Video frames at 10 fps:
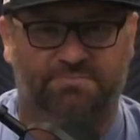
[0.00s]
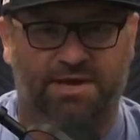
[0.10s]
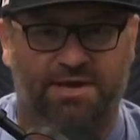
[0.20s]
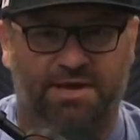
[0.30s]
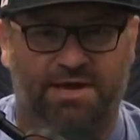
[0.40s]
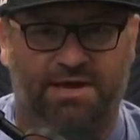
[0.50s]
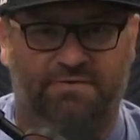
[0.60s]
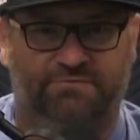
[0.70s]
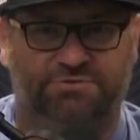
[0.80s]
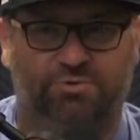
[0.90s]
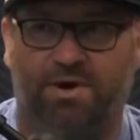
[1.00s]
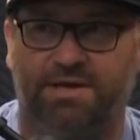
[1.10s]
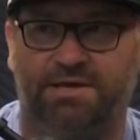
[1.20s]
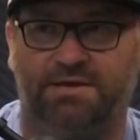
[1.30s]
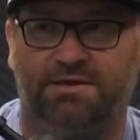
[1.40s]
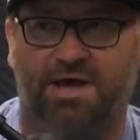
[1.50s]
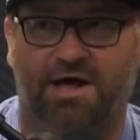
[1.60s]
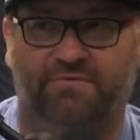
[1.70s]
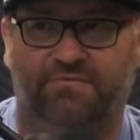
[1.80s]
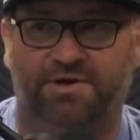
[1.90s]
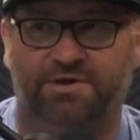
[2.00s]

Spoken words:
might have 20 alpha